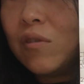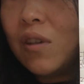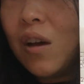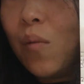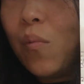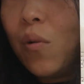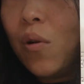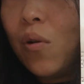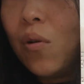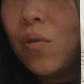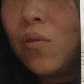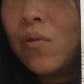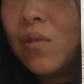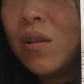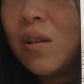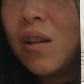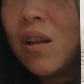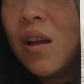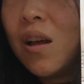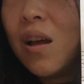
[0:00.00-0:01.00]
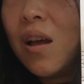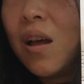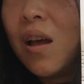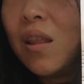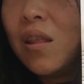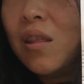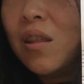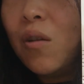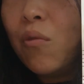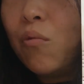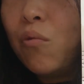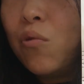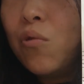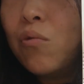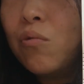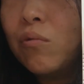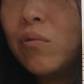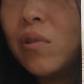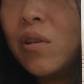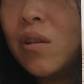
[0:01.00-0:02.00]
double the
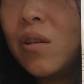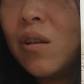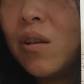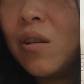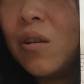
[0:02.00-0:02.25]
root,